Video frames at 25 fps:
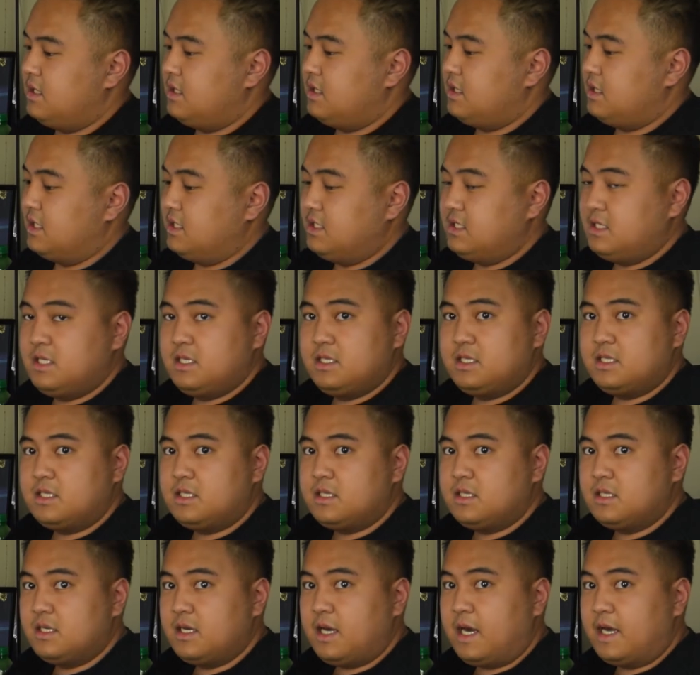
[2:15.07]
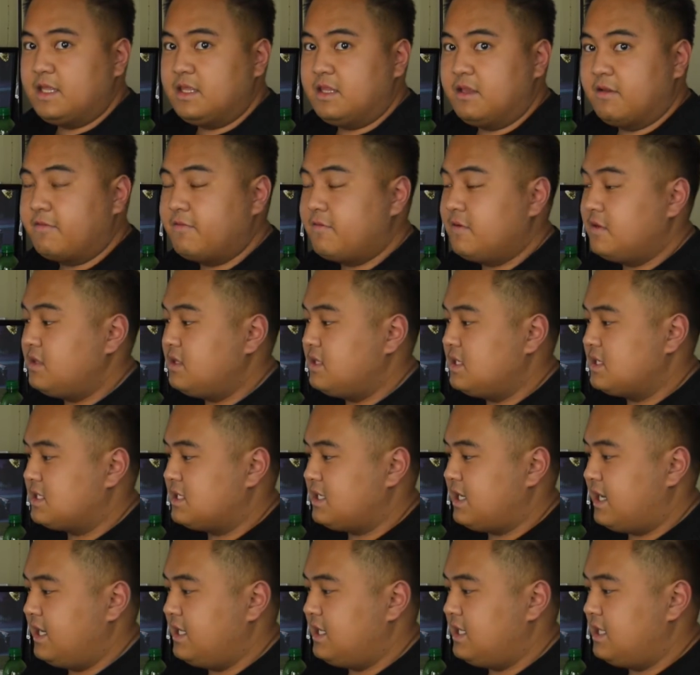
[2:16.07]
This is a different
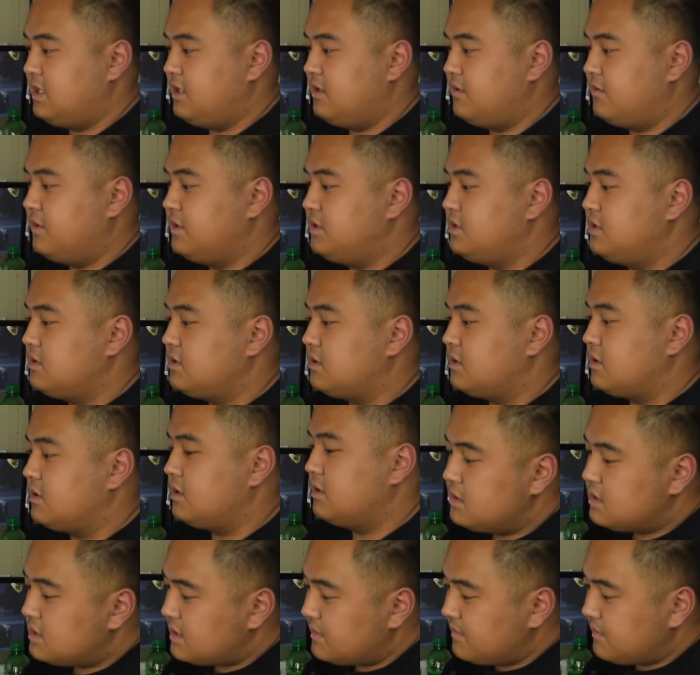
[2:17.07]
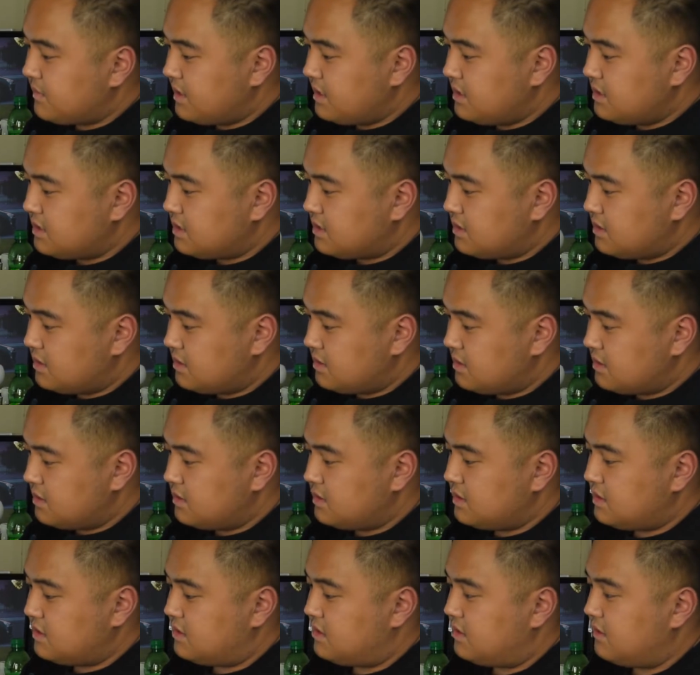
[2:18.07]
design than the original. Some things are
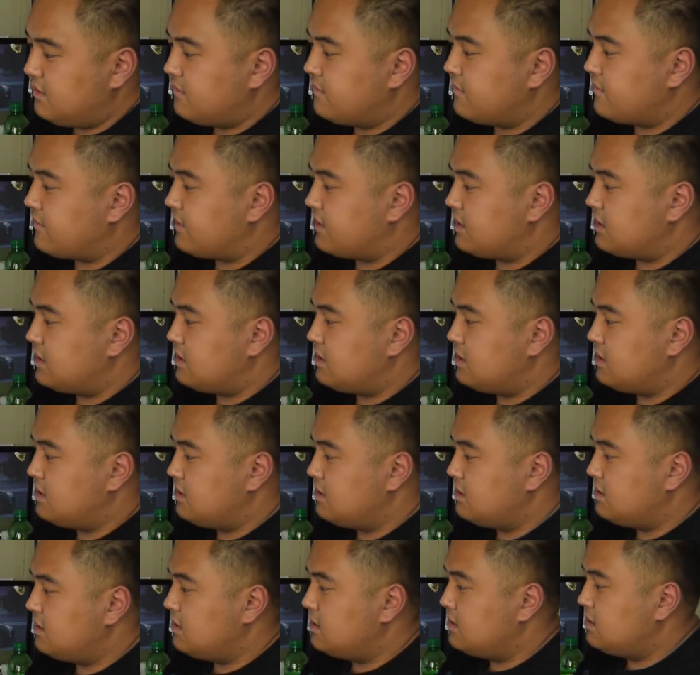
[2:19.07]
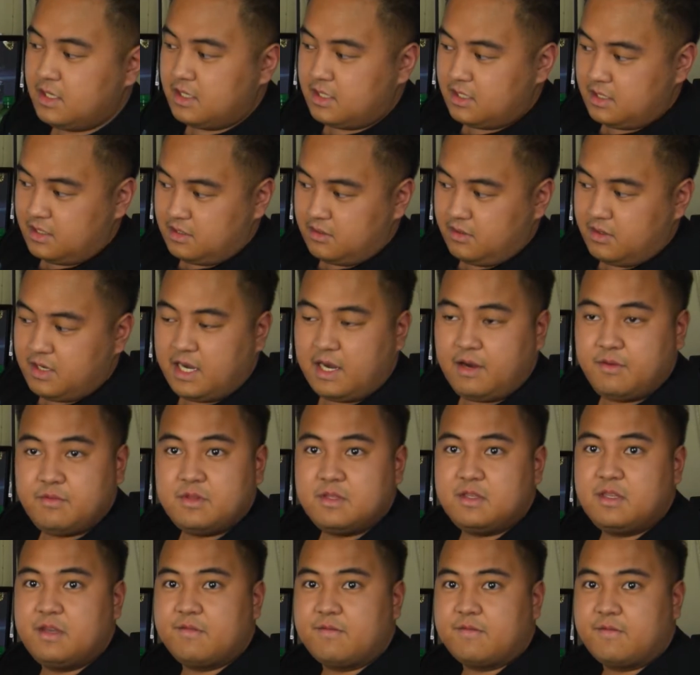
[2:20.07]
different. Look how
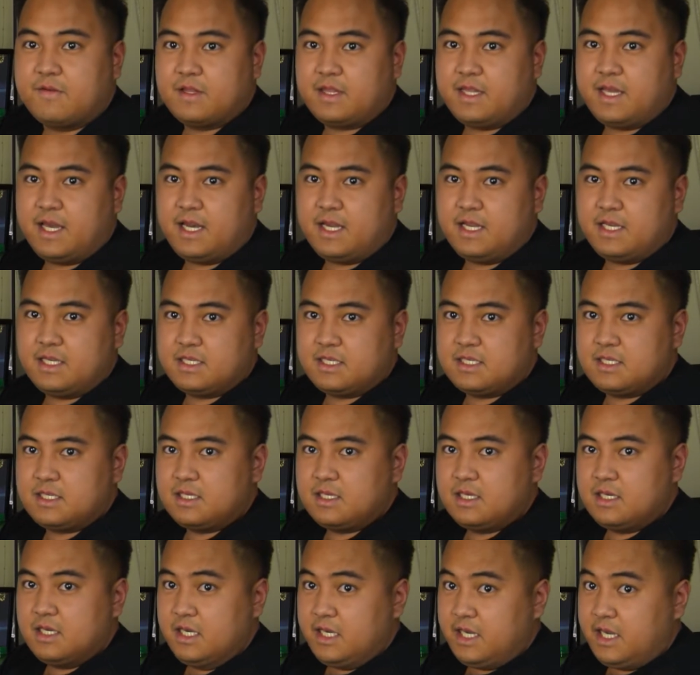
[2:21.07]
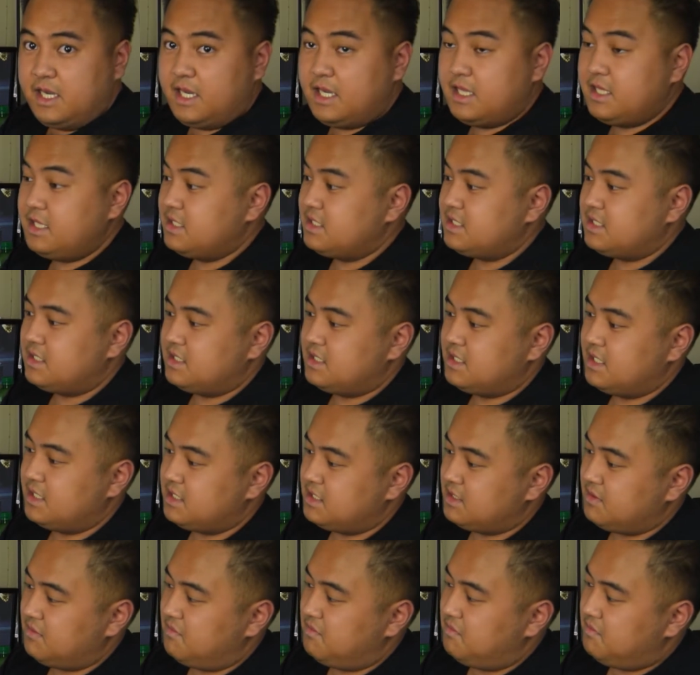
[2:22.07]
different that is. It is
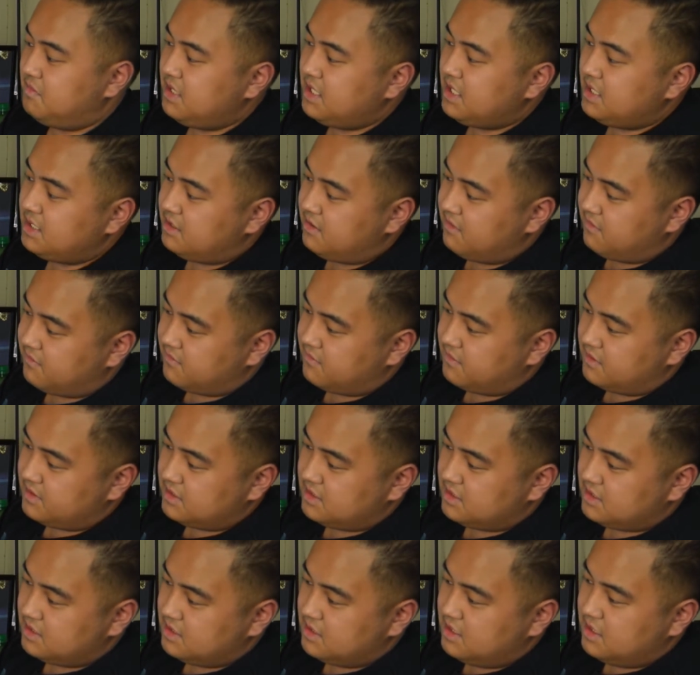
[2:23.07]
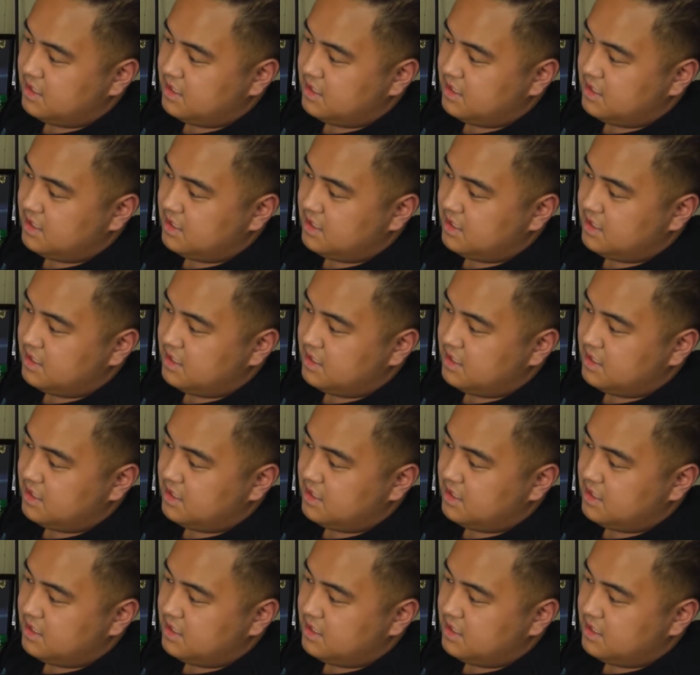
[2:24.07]
such a big difference.